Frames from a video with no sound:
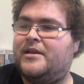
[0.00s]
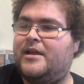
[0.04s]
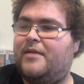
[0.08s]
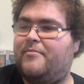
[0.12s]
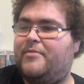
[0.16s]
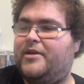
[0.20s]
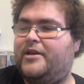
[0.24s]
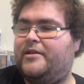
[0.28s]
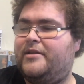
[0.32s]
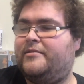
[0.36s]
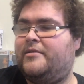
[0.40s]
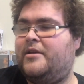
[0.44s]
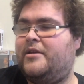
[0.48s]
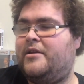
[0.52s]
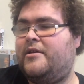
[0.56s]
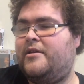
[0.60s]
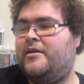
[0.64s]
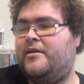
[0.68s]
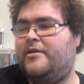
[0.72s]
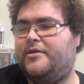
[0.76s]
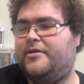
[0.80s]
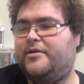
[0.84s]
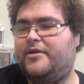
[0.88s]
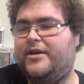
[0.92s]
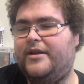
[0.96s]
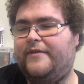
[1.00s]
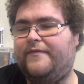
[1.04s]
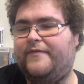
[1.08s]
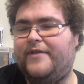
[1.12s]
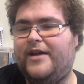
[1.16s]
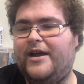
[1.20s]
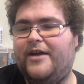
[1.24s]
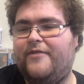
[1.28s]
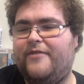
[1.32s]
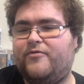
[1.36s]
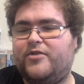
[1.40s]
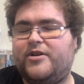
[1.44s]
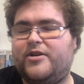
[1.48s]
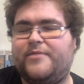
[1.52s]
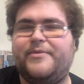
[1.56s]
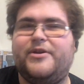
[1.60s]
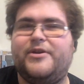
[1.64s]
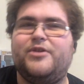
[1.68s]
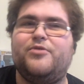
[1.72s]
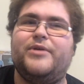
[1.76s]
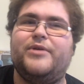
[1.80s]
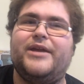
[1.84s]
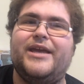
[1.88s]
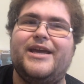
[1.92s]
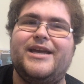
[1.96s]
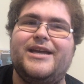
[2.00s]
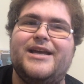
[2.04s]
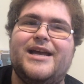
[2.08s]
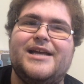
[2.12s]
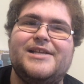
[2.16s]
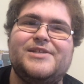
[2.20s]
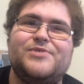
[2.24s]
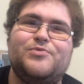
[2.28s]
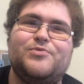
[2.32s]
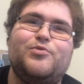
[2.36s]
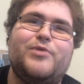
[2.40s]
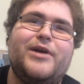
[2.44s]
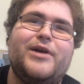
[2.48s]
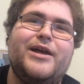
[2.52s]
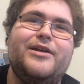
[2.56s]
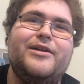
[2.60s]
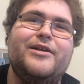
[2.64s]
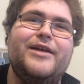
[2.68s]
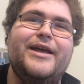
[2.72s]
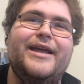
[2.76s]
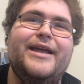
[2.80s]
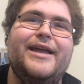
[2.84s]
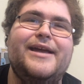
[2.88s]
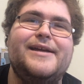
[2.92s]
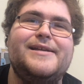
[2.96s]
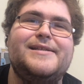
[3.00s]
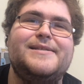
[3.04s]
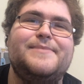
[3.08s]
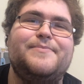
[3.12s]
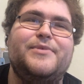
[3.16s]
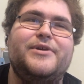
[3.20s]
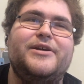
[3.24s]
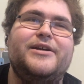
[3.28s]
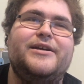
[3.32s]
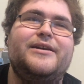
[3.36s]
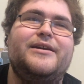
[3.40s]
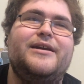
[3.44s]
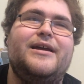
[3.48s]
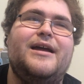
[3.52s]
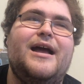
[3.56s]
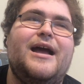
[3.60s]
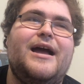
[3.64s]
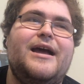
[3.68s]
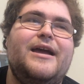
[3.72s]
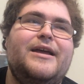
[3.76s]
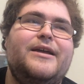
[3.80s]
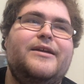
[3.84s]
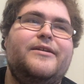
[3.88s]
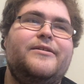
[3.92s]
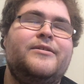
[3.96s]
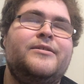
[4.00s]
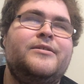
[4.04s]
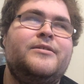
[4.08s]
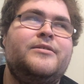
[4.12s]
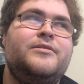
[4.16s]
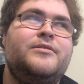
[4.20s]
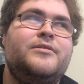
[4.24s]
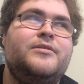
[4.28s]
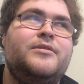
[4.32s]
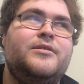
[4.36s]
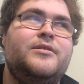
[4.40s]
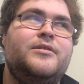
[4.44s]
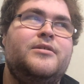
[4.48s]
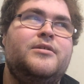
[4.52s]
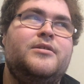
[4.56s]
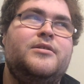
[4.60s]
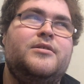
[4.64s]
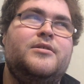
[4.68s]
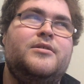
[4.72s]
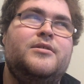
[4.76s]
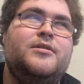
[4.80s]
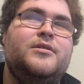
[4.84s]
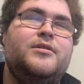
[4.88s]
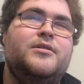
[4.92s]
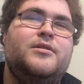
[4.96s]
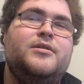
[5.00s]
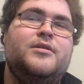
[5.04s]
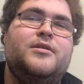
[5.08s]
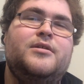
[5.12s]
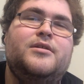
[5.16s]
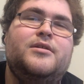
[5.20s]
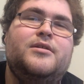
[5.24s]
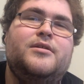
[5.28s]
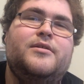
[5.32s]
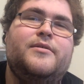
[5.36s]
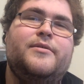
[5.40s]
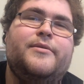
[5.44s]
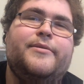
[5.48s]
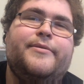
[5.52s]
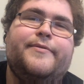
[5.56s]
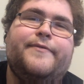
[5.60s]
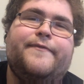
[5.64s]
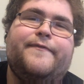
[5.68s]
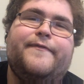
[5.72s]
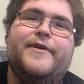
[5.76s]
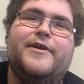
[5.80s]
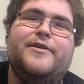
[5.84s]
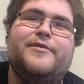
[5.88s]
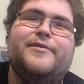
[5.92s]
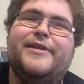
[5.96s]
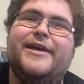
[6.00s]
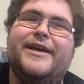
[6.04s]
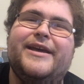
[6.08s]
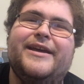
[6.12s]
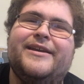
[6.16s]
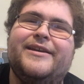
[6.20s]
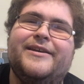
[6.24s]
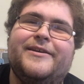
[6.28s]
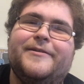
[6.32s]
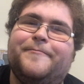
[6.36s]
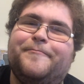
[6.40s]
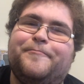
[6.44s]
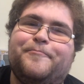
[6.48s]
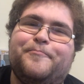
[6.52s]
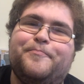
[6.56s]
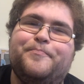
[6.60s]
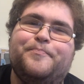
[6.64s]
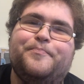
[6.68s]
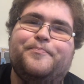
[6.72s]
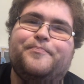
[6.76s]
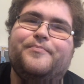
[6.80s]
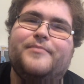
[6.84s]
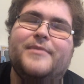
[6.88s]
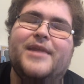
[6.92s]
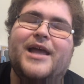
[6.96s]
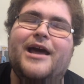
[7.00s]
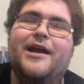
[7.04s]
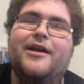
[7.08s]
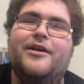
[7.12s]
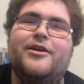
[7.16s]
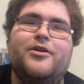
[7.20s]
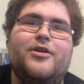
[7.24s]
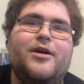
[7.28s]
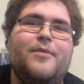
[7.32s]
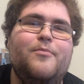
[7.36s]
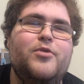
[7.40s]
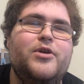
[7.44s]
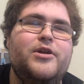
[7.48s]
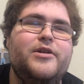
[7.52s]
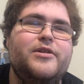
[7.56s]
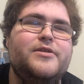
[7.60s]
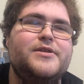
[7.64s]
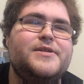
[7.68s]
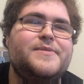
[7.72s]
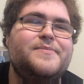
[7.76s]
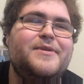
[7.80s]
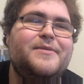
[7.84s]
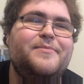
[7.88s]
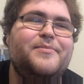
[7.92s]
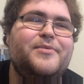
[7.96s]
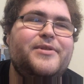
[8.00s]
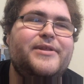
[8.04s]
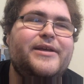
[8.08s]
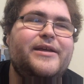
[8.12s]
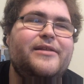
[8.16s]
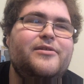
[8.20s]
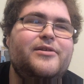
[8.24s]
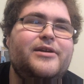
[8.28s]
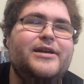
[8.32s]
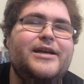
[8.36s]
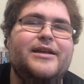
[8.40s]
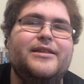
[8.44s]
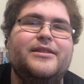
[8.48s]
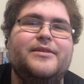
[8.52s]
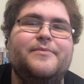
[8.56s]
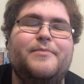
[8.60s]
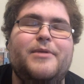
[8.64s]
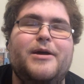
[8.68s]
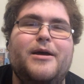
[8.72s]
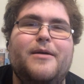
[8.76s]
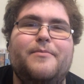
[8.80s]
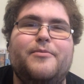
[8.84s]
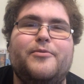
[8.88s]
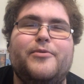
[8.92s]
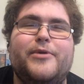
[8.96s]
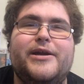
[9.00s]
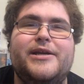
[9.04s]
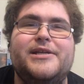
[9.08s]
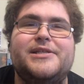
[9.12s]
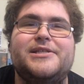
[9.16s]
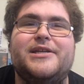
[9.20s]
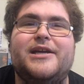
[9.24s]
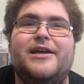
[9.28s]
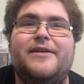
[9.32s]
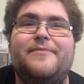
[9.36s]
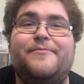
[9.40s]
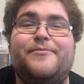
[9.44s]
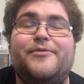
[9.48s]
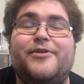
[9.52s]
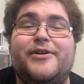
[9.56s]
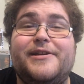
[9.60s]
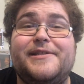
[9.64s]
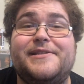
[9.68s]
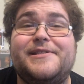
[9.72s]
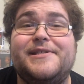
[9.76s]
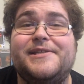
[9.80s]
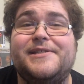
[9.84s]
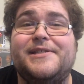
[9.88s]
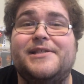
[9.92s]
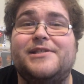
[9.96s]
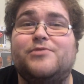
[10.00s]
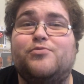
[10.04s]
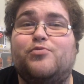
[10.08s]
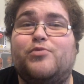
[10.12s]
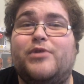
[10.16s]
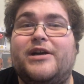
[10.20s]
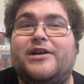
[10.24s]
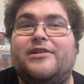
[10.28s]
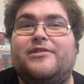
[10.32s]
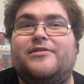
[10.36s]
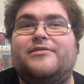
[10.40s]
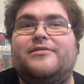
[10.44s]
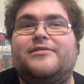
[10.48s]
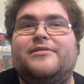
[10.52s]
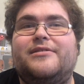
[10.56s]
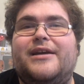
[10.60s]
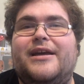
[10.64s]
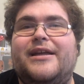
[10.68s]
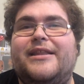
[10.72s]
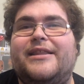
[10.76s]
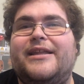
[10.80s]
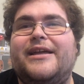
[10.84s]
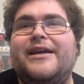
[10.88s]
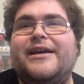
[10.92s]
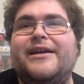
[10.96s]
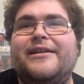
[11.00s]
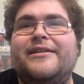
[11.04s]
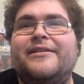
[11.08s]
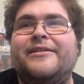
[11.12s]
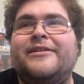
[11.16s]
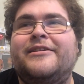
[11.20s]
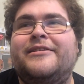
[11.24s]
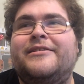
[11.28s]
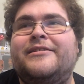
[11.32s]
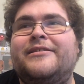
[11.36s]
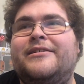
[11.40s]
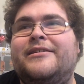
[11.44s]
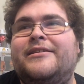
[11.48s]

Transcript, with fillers: I mean, thirty-five dollars would have been okay as well, I guess, but I felt like, I don't know, I'm one of those people that look at the Pop Price Guide prices as well, and then